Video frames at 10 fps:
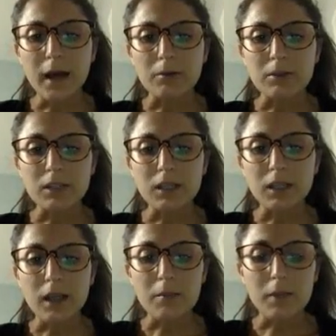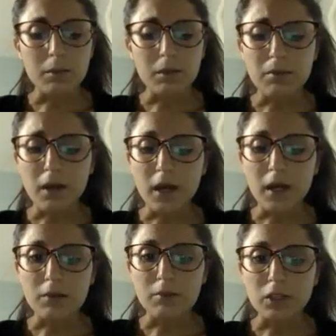was thinking that maybe
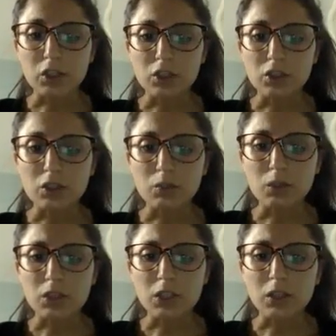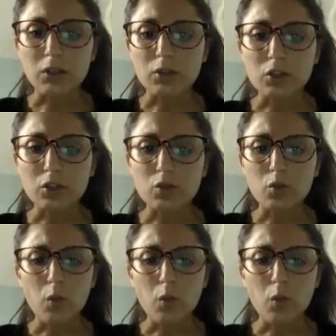my mixture was a little too